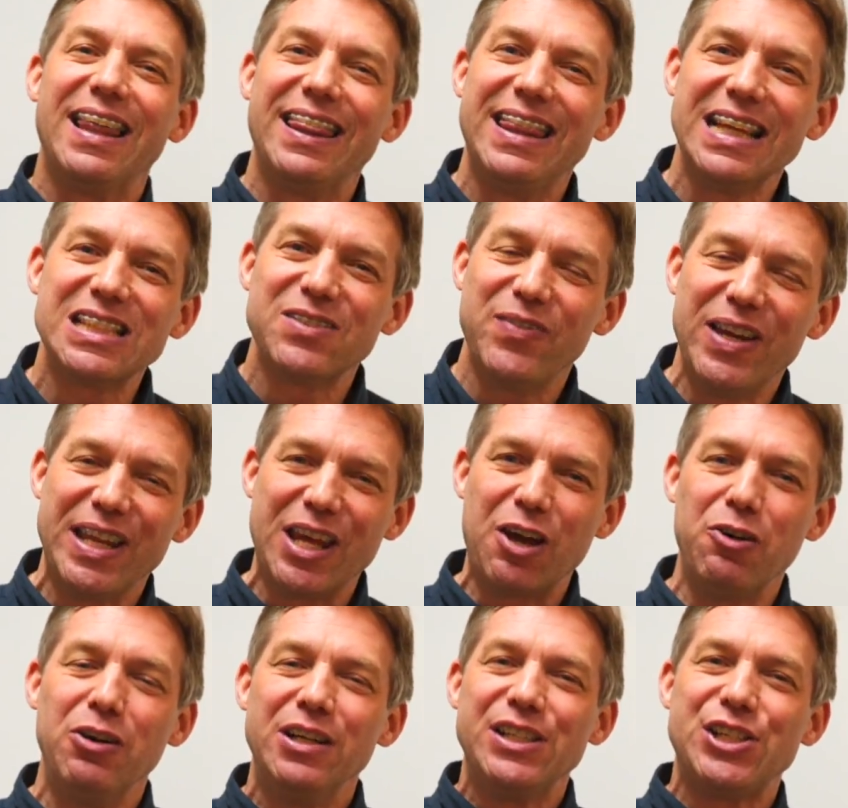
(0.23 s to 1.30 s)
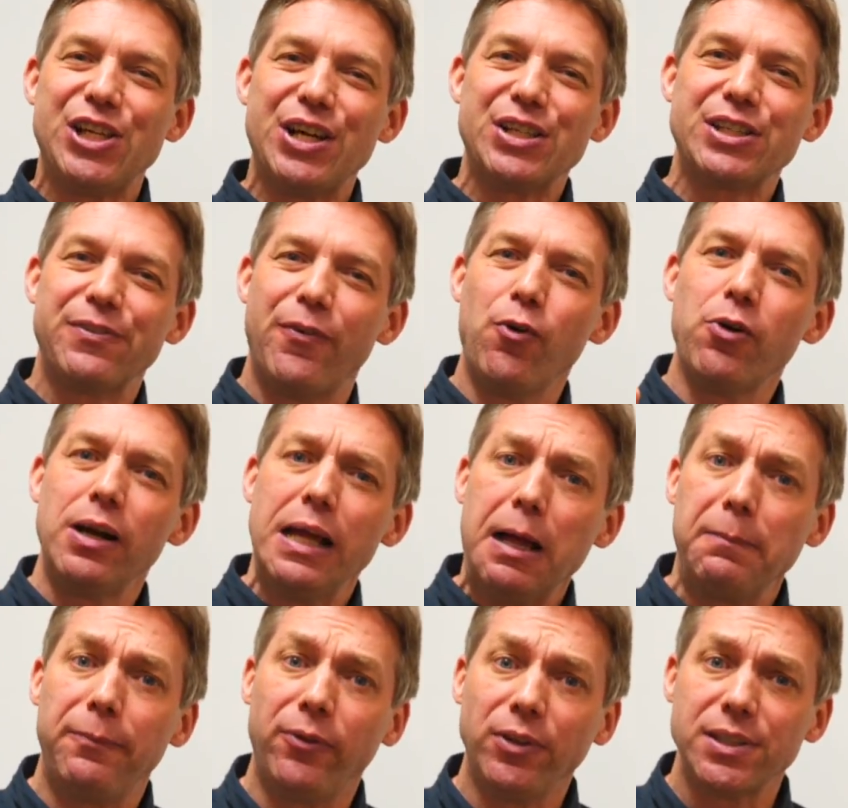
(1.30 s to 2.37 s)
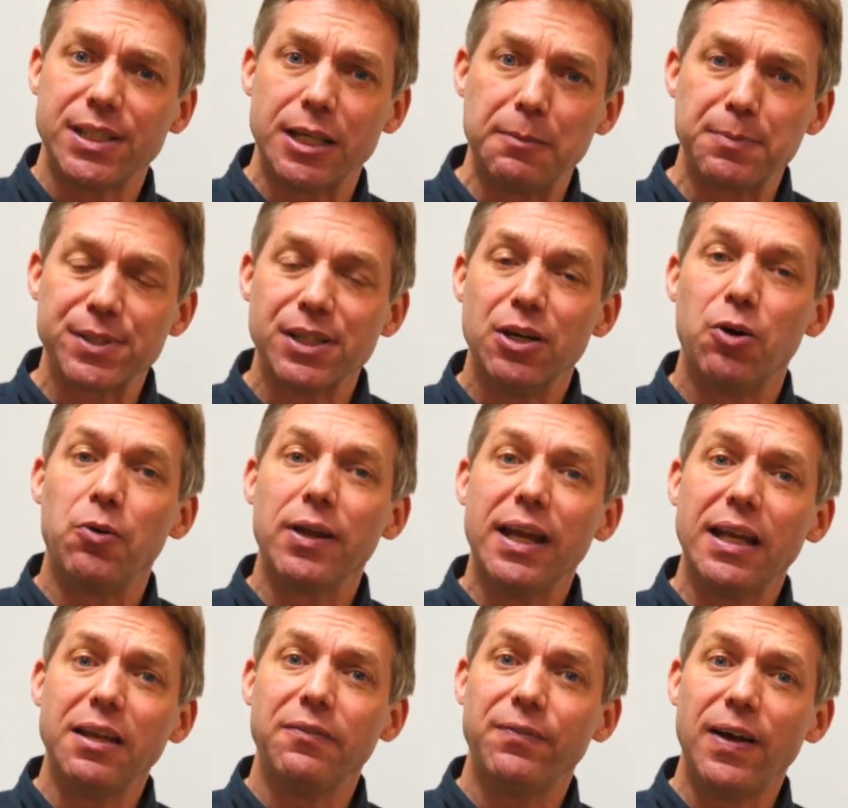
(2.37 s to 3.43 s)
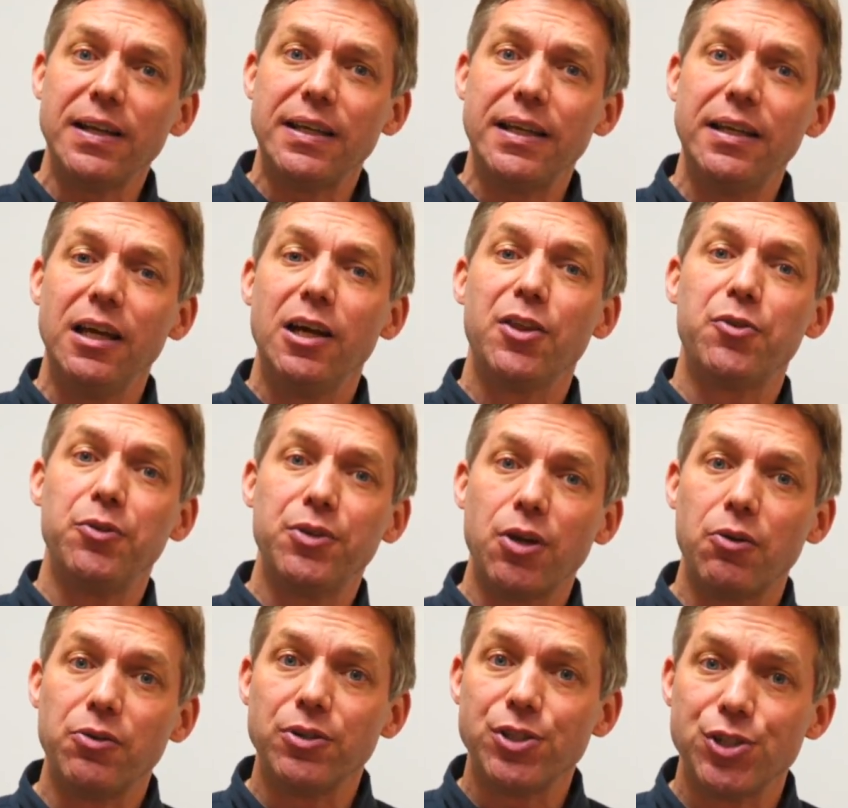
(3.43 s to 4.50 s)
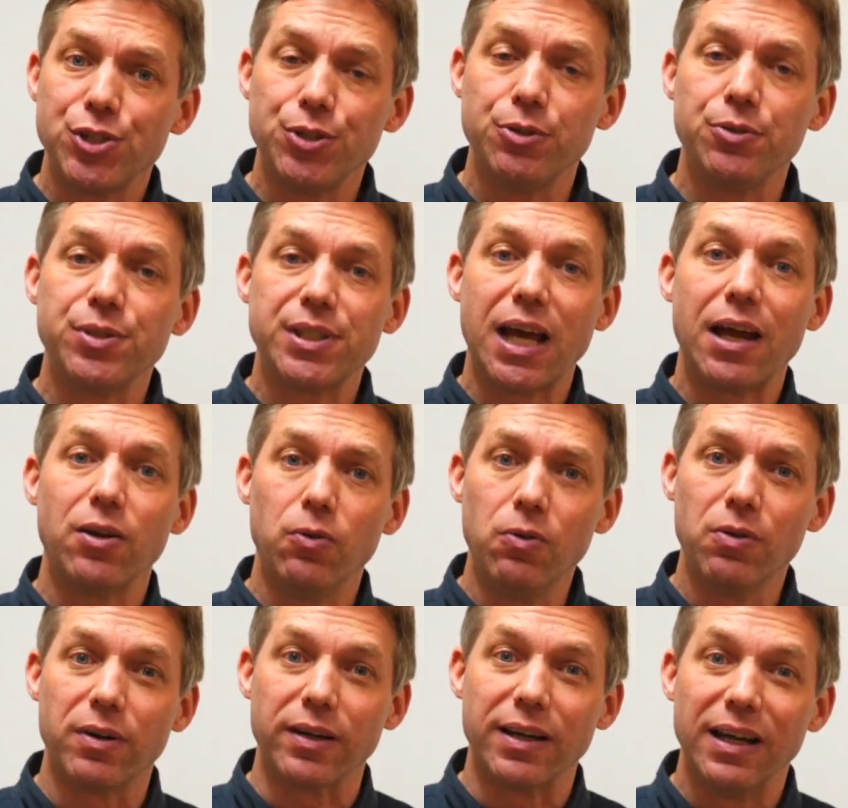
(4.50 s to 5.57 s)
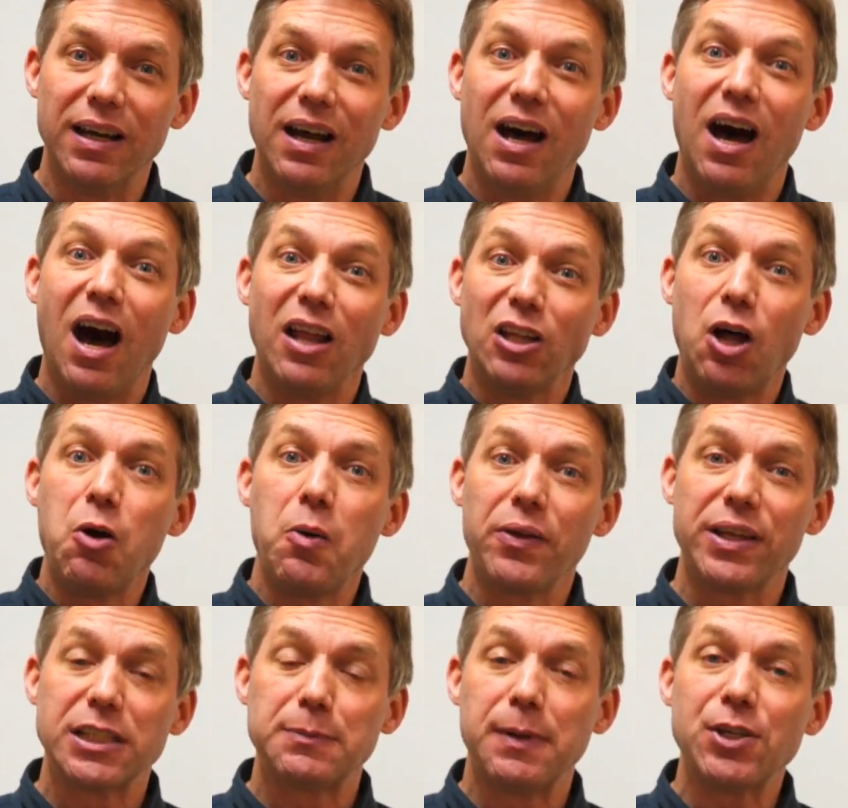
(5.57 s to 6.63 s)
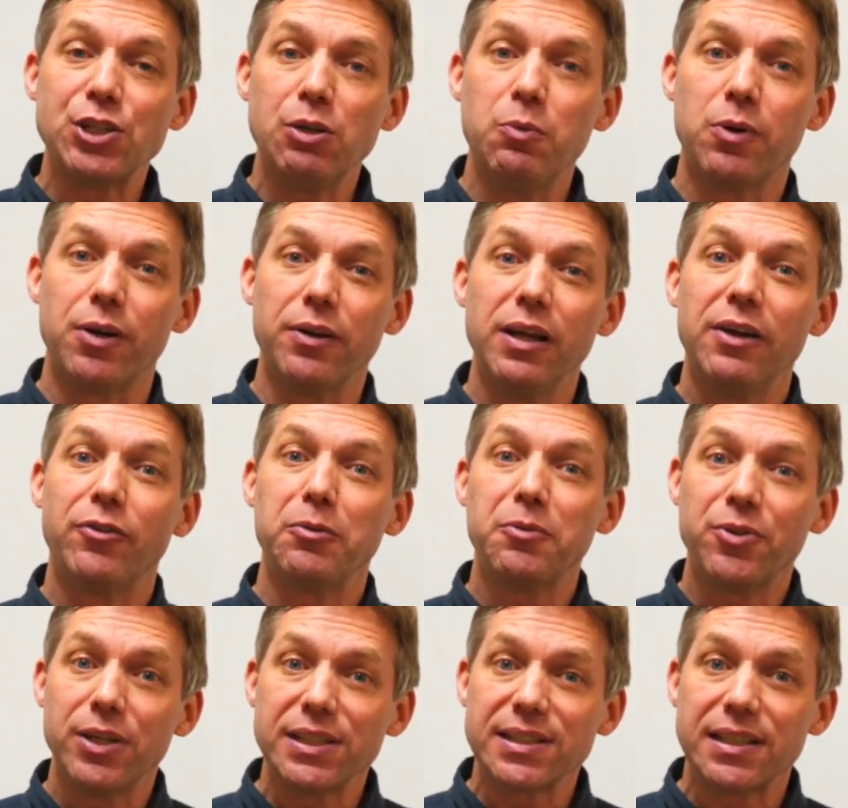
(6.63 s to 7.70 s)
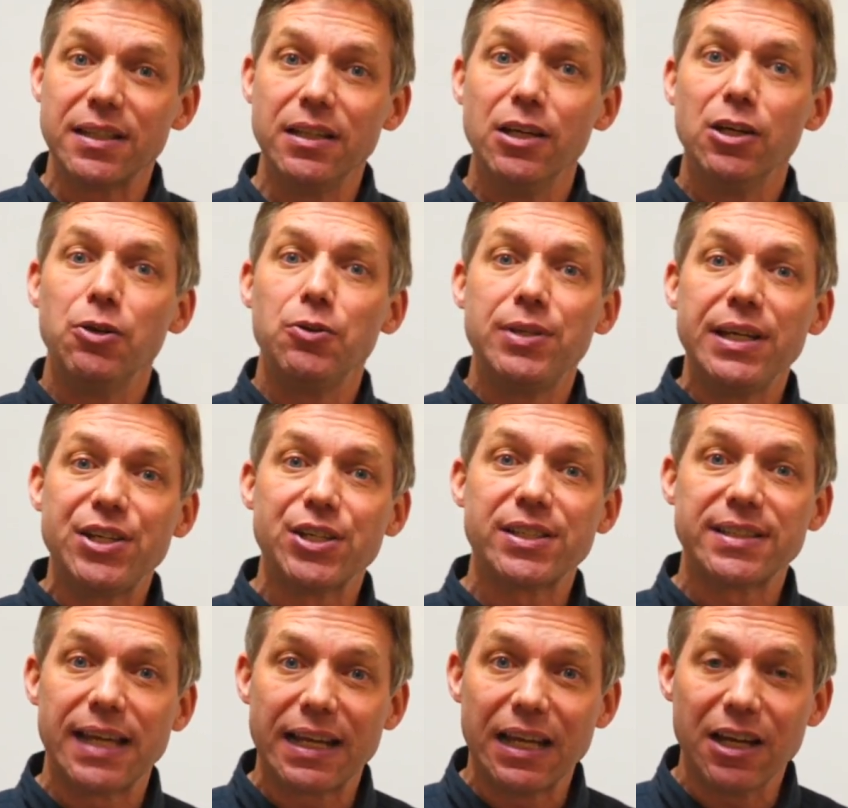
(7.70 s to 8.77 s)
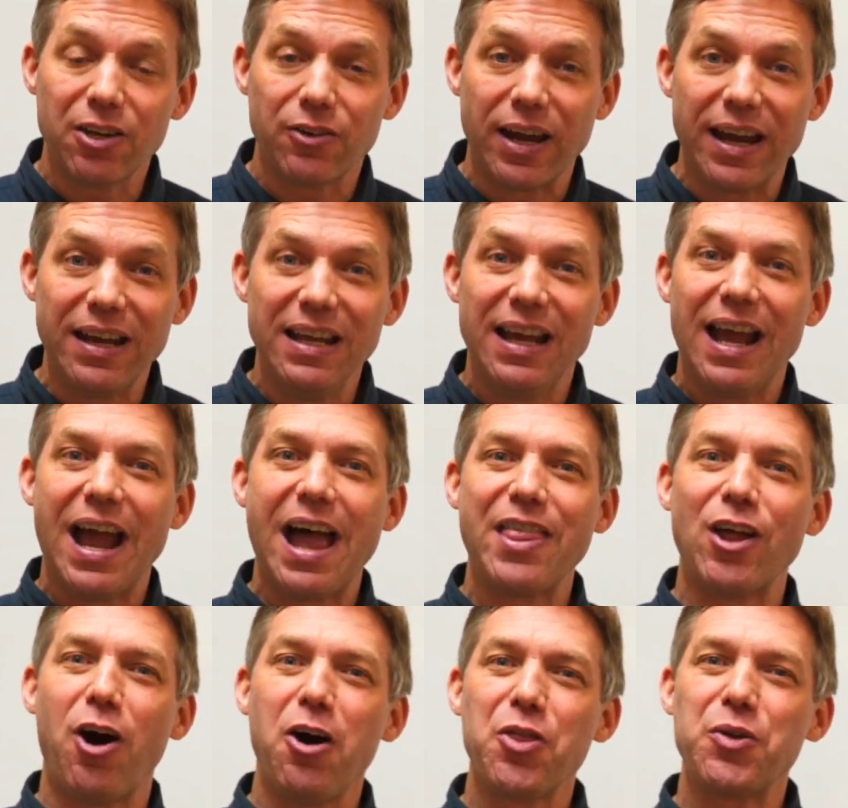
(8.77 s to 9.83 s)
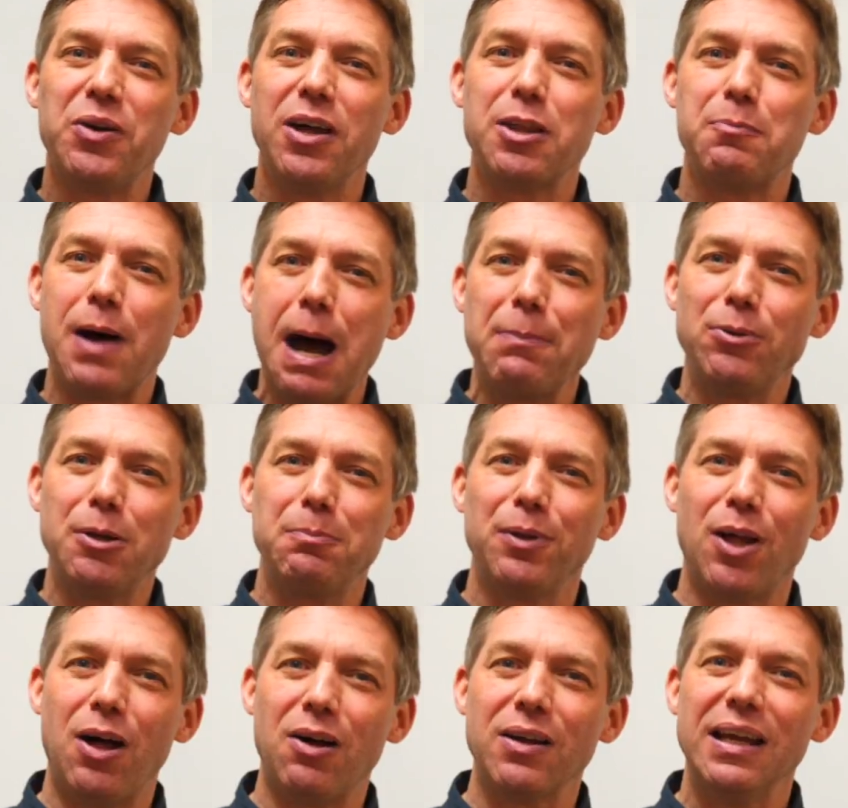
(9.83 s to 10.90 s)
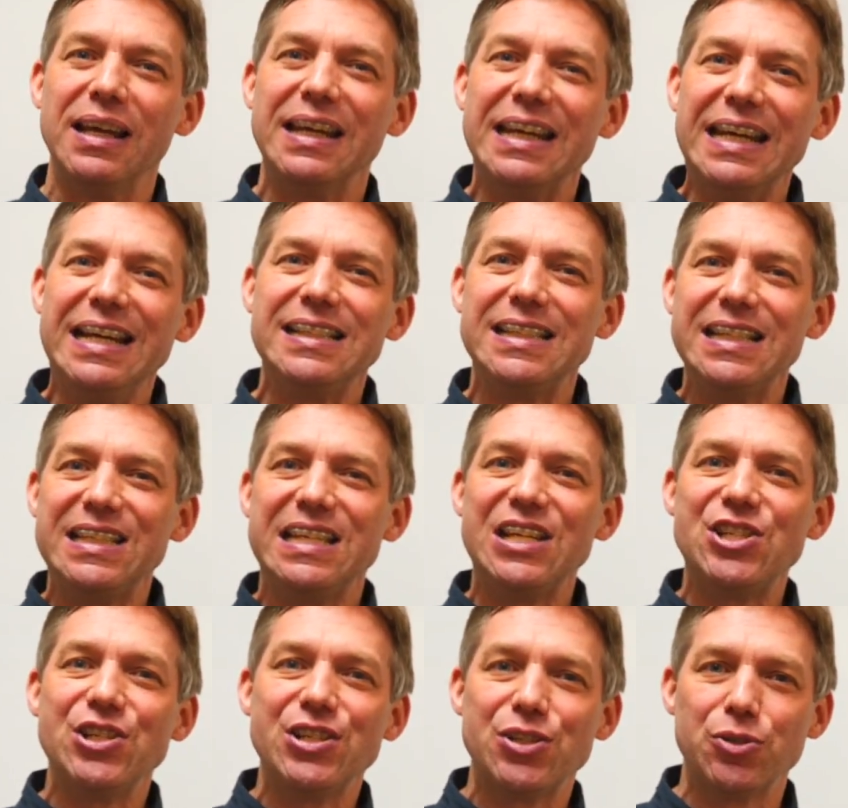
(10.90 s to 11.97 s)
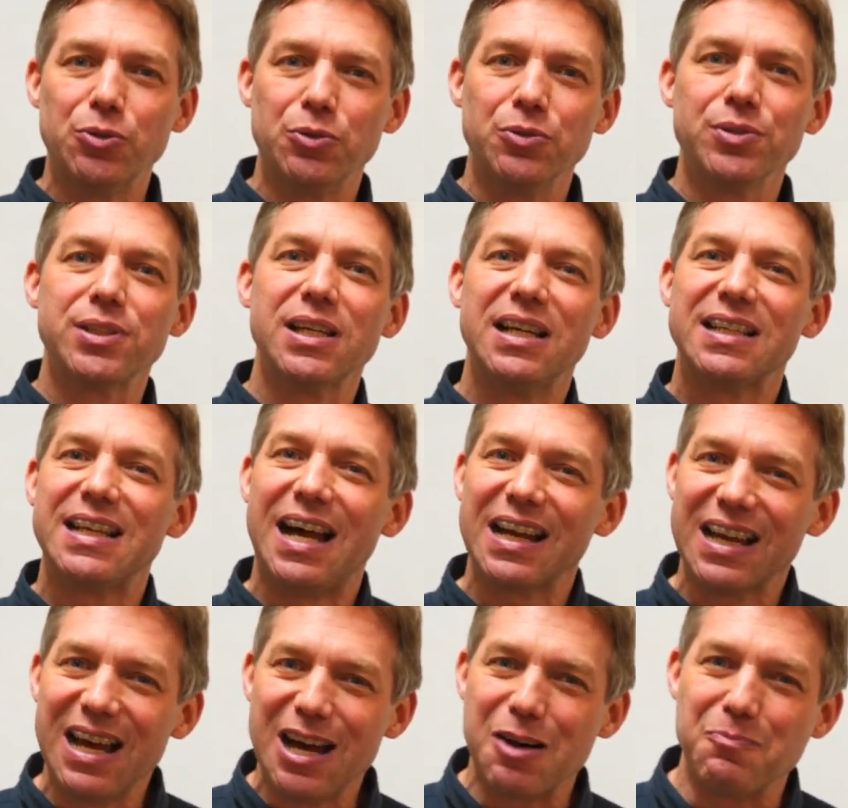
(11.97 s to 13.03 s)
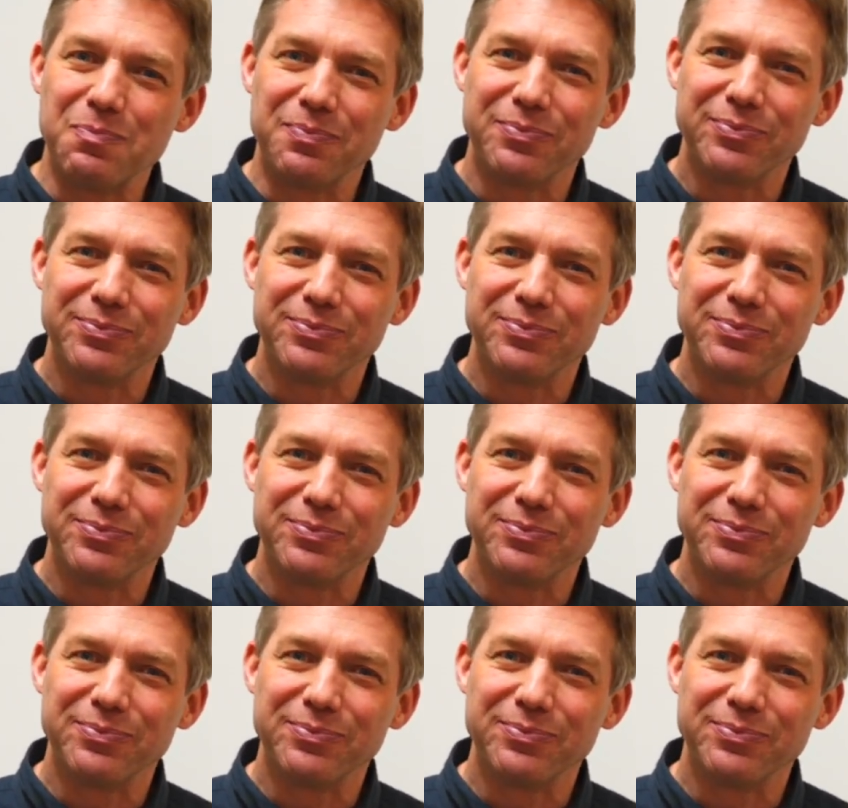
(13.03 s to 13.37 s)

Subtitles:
This video shares 4 helpful tips on getting funded through DonorsChoose.org, along with a special word from Kristen, who teaches 2nd grade and the author of the popular blog EasyTeachingTools.com.